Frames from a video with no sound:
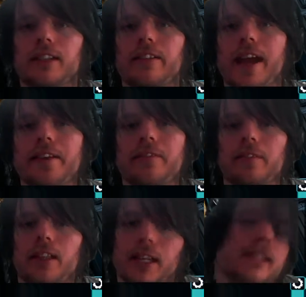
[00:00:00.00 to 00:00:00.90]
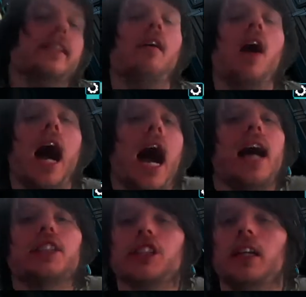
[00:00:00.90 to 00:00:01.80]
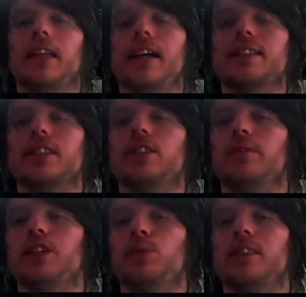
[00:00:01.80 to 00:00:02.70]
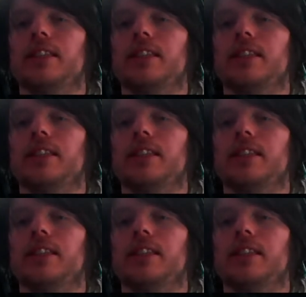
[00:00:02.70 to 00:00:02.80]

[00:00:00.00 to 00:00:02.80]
Alright? Now, Och allows us to ritual